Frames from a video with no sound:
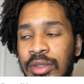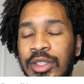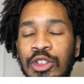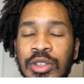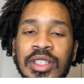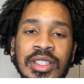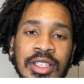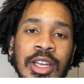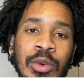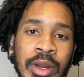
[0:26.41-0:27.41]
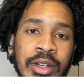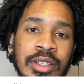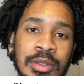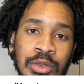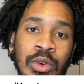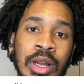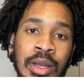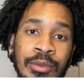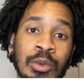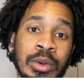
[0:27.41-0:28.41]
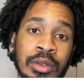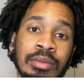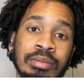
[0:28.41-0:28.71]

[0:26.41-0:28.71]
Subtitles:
you need to stick around and subscribe for real.